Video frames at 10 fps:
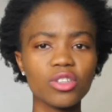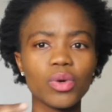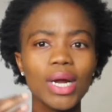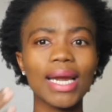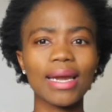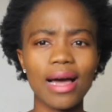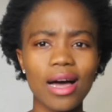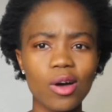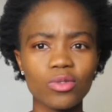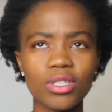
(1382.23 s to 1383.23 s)
to
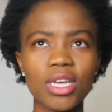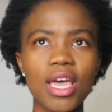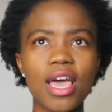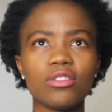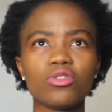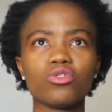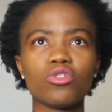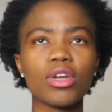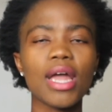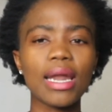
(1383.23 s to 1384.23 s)
cloud, and to
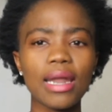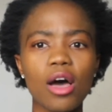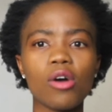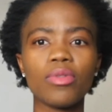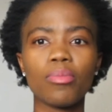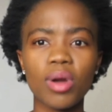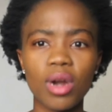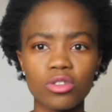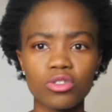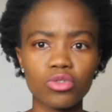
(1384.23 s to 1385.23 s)
not allow the
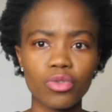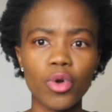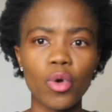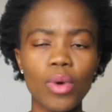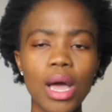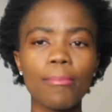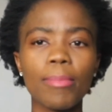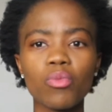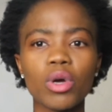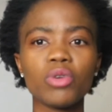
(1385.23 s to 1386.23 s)
plants to grow.
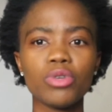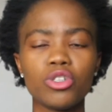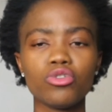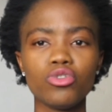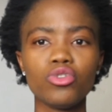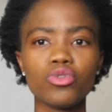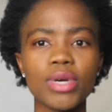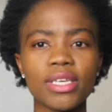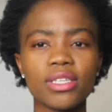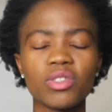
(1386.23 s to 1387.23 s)
But what we should do
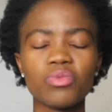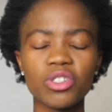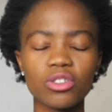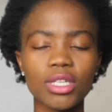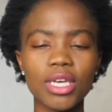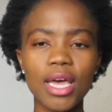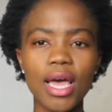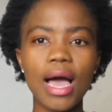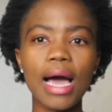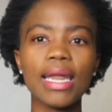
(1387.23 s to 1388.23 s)
is we should
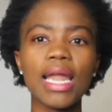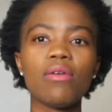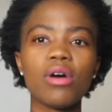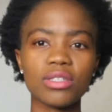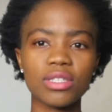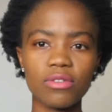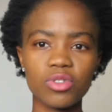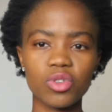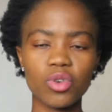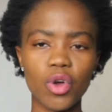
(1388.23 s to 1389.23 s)
allow ourselves
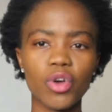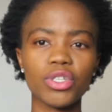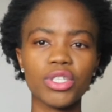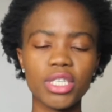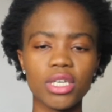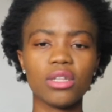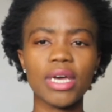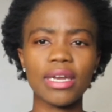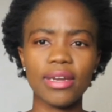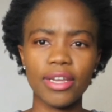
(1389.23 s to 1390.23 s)
to hurt, heal,
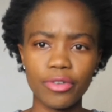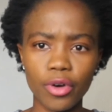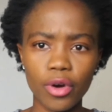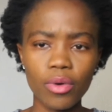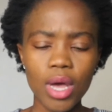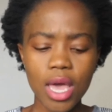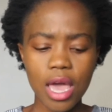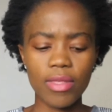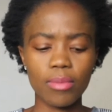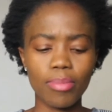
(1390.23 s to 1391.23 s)
and let go,
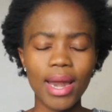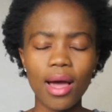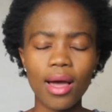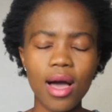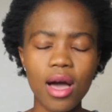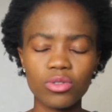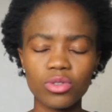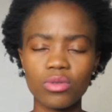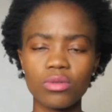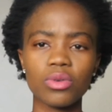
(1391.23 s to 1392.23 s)
and then pluck out
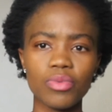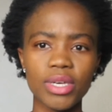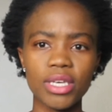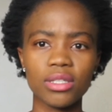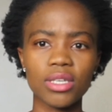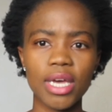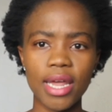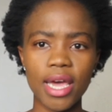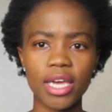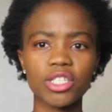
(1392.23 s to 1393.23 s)
all the weeds and
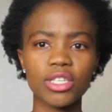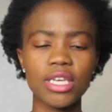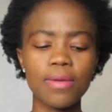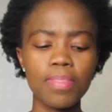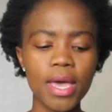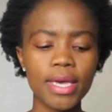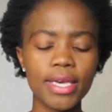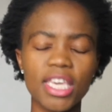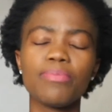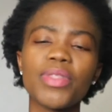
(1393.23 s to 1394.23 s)
actually
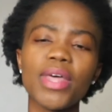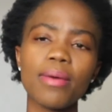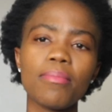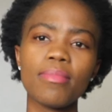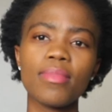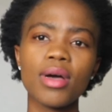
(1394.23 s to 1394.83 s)
keep them